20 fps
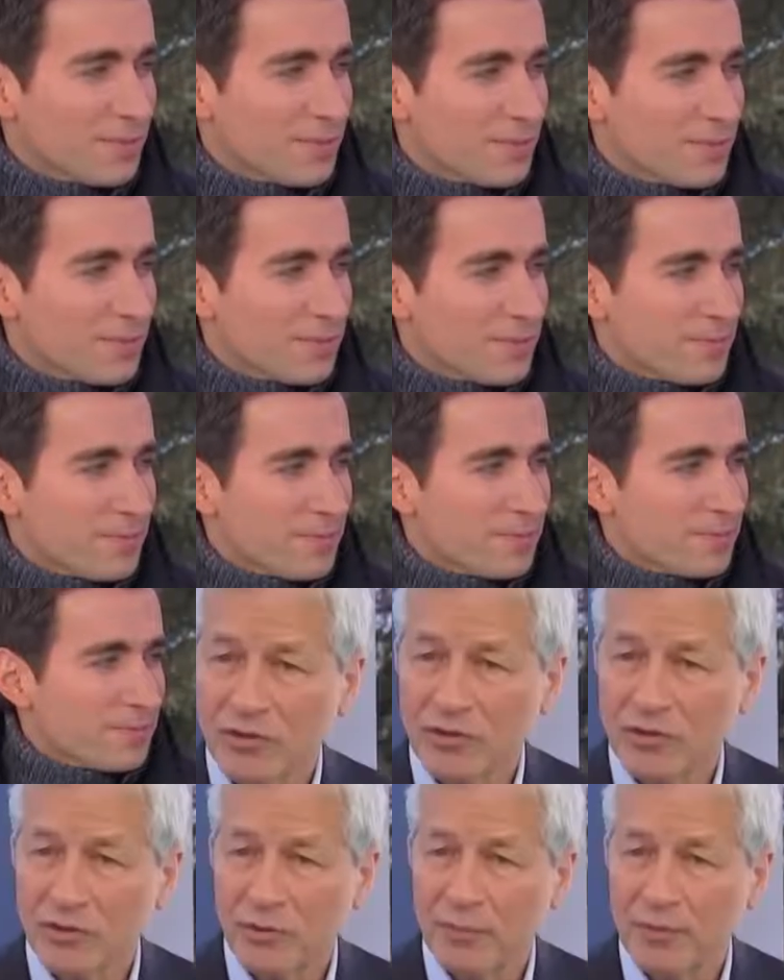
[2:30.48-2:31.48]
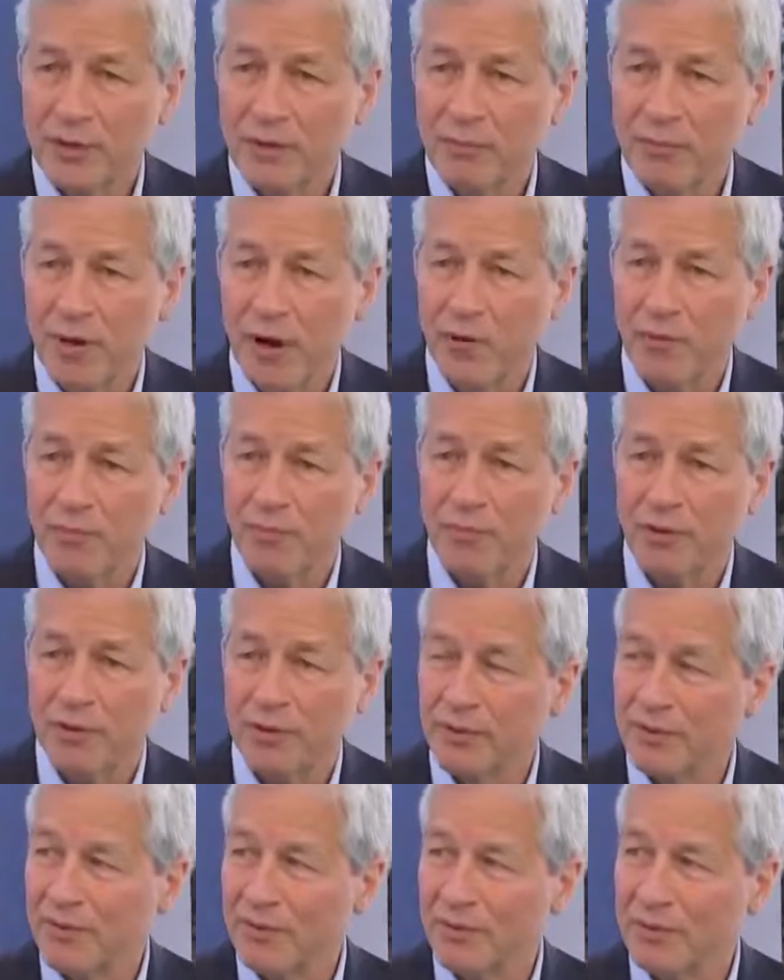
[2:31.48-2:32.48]
I think it's a little bit of both,
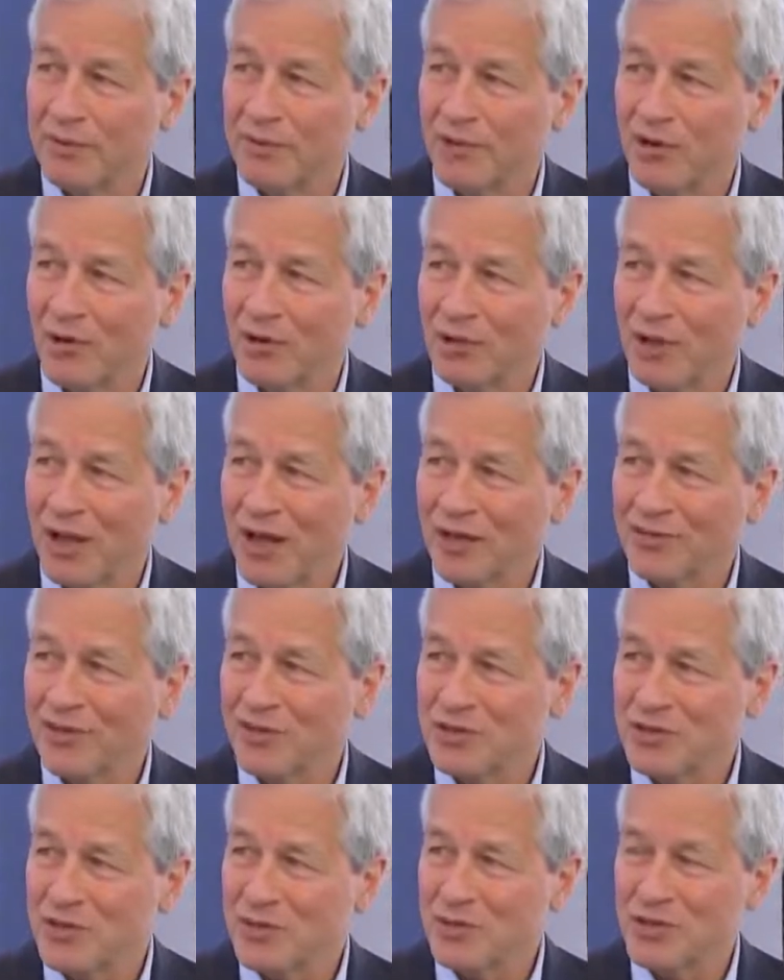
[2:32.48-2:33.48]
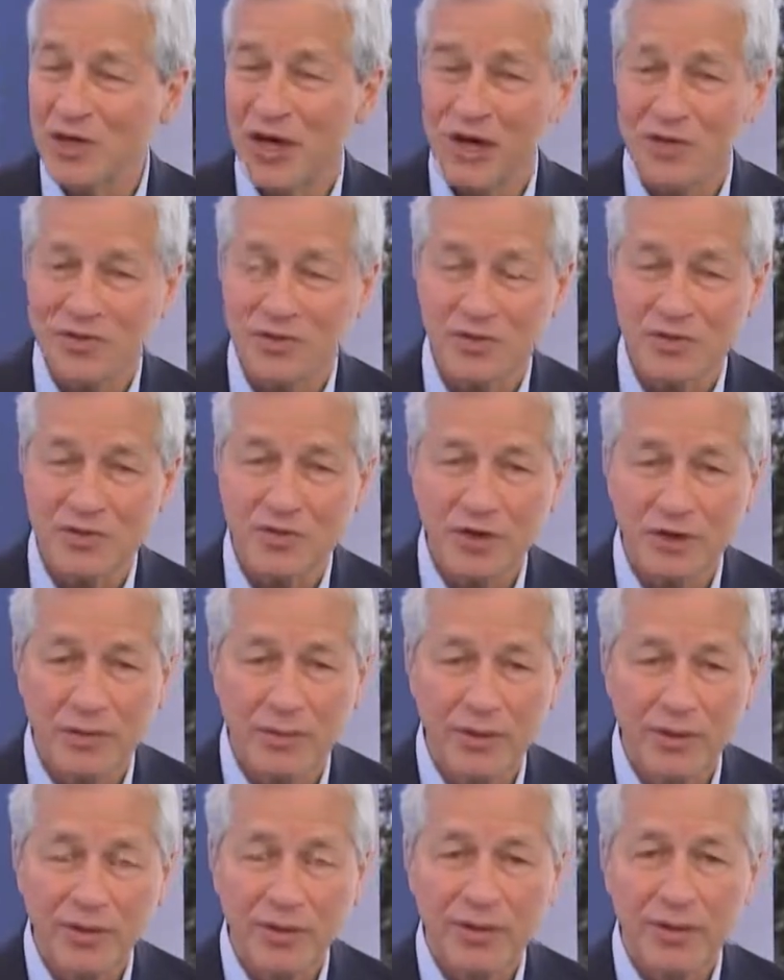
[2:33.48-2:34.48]
but Goldilocks has two sides to it.
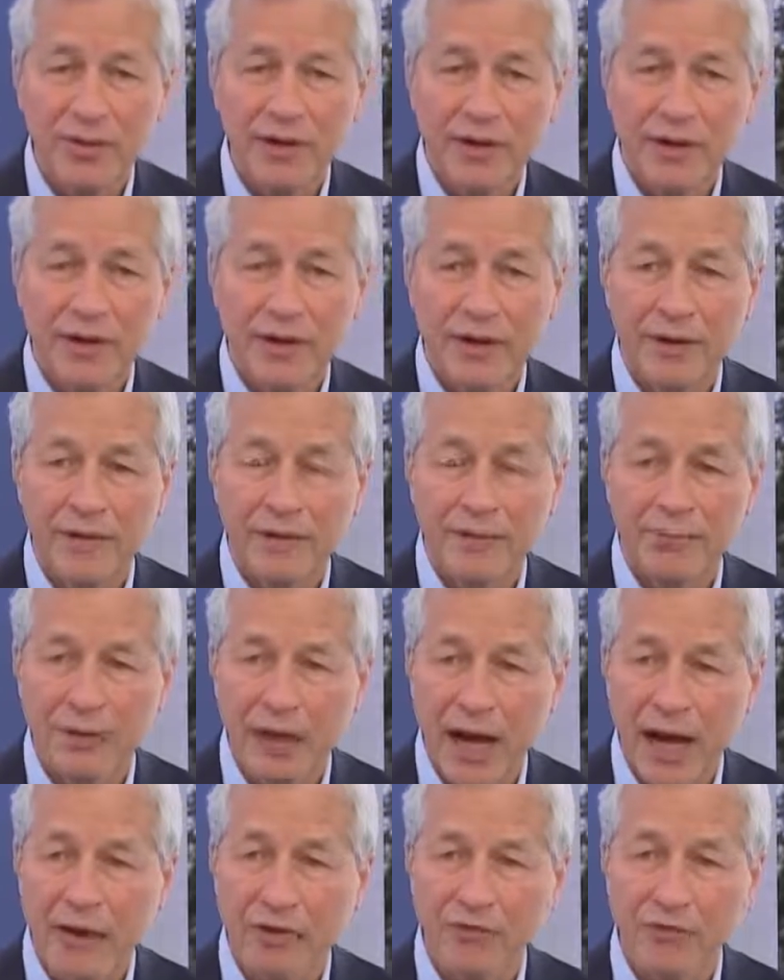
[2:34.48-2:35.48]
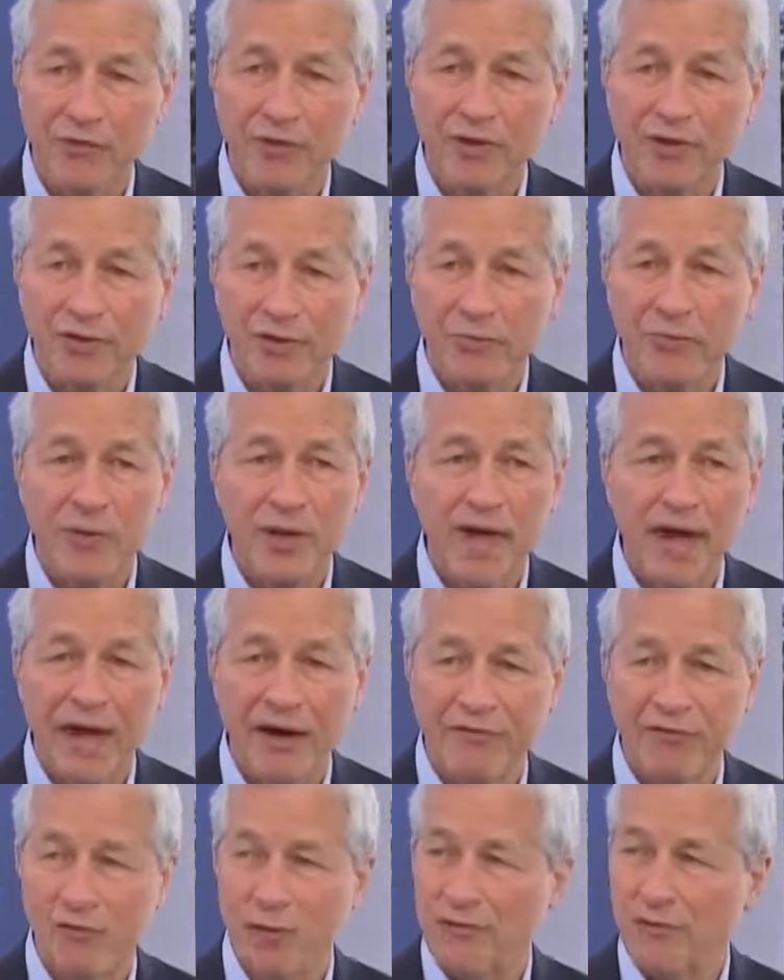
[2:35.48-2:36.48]
So, but I also think that we
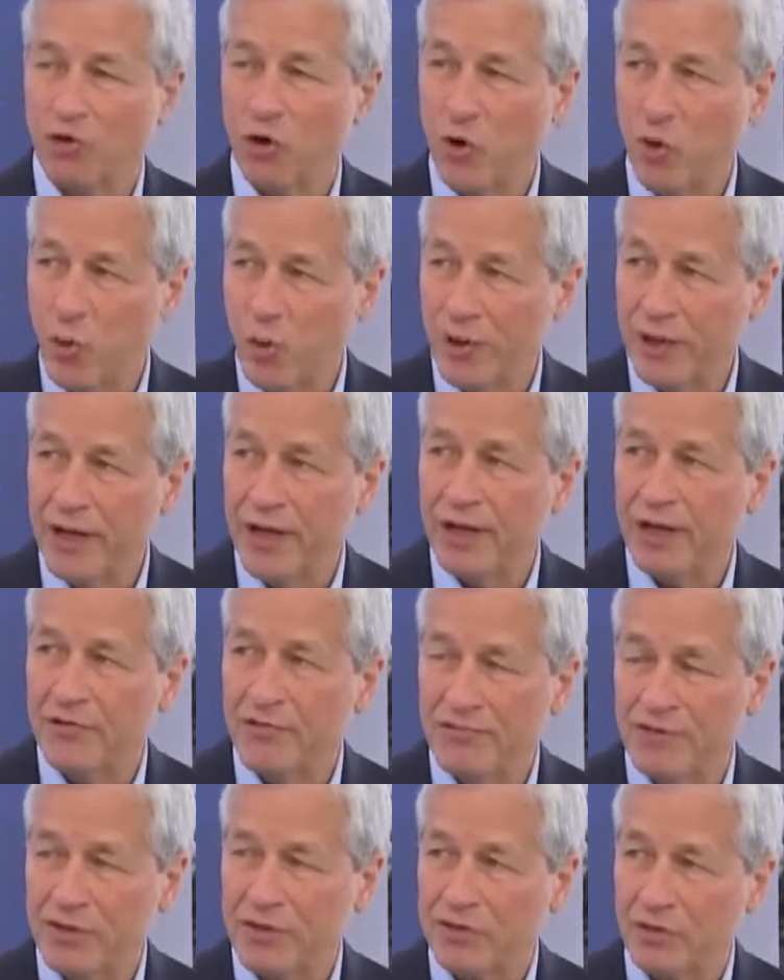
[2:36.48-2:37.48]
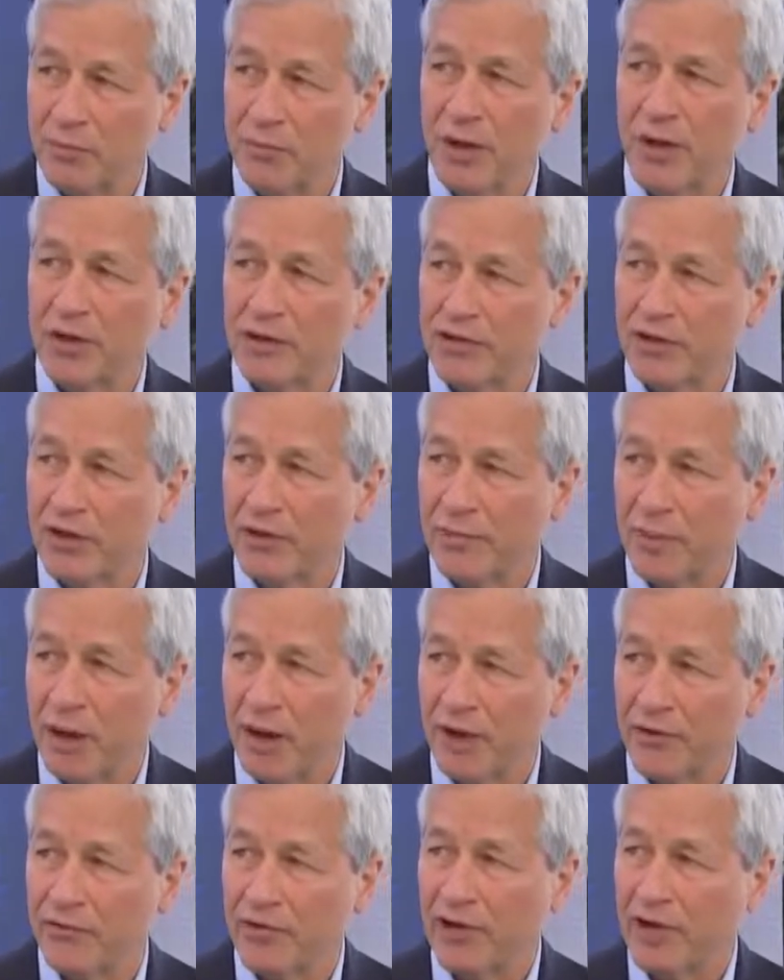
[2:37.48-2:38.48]
have to have coordinated fiscal monetary
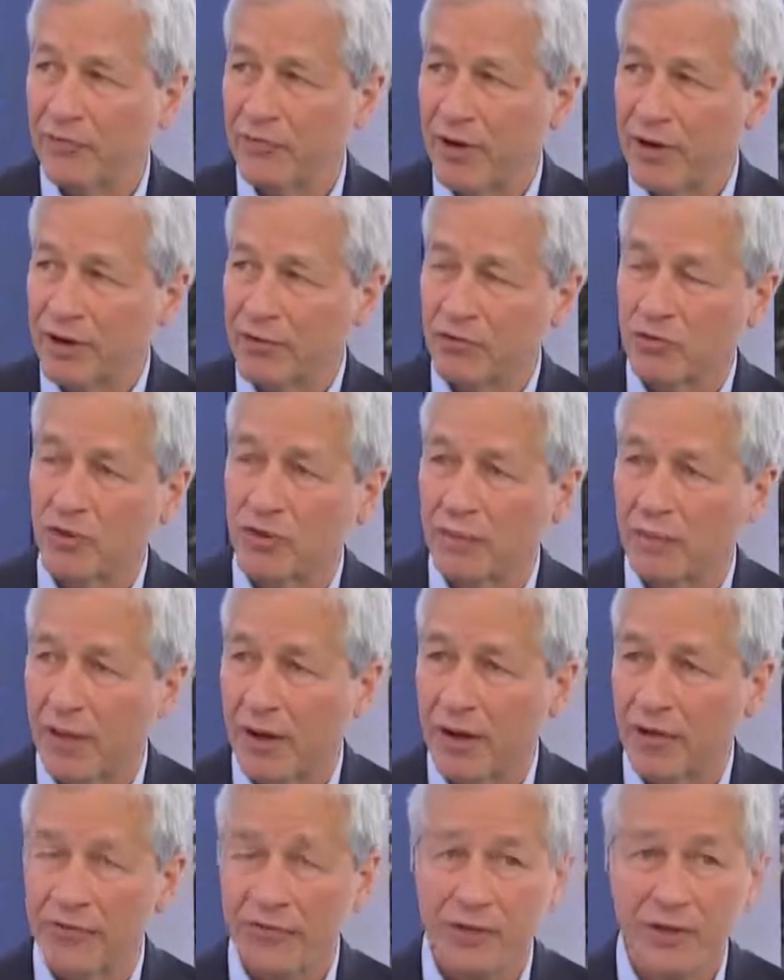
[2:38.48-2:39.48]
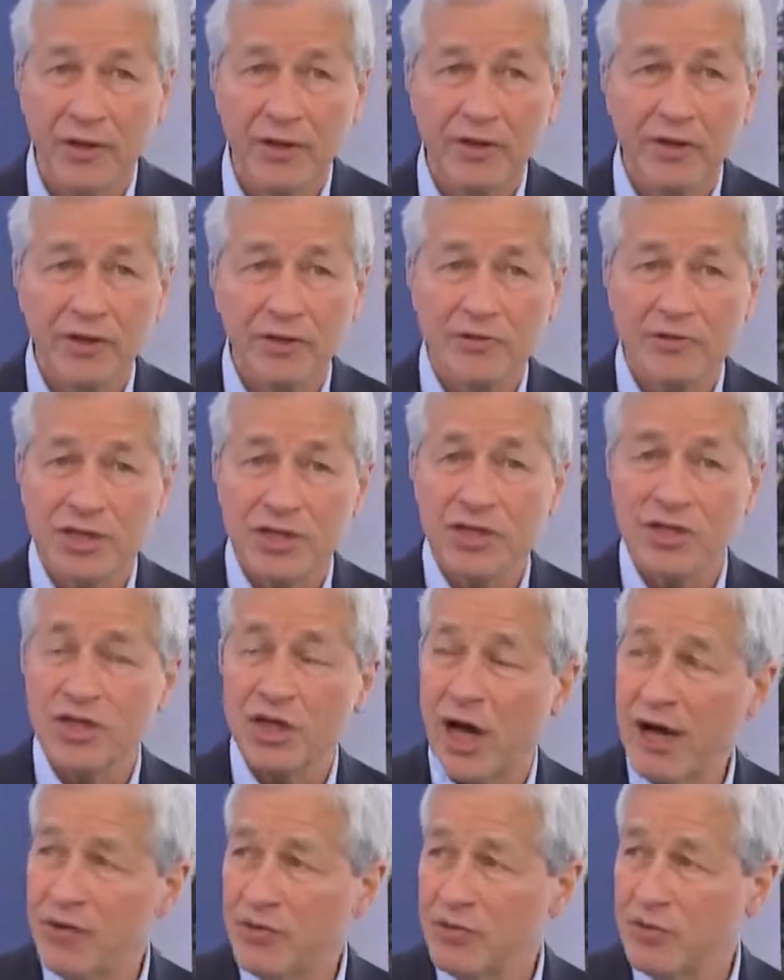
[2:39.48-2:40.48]
policy and regulatory policy. You see
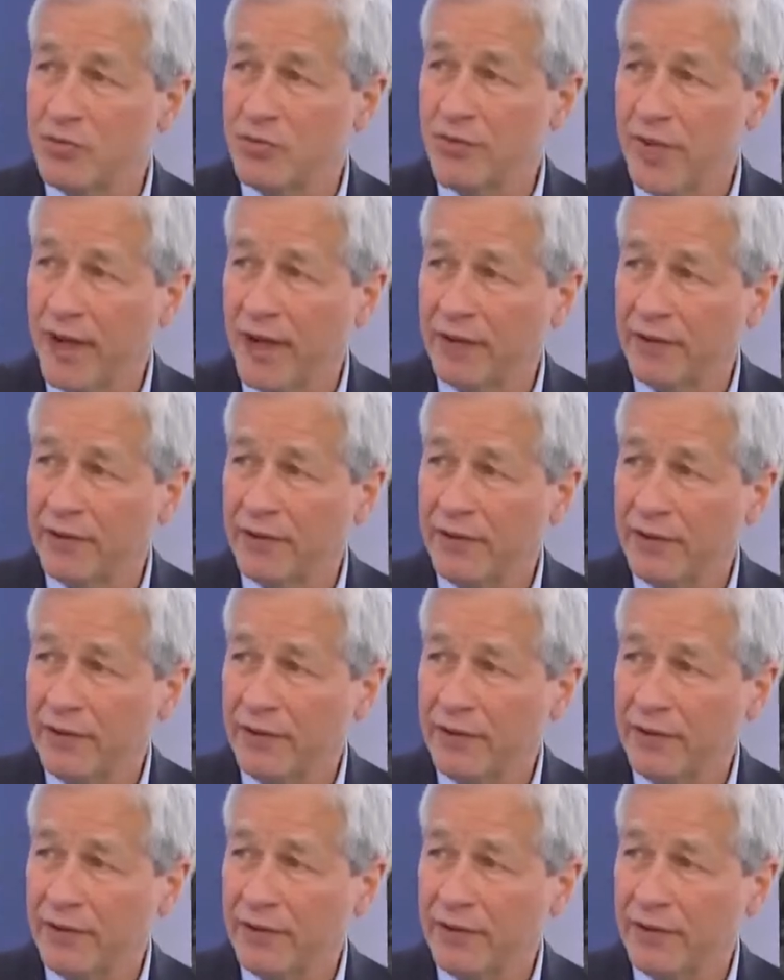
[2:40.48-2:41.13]
China do that.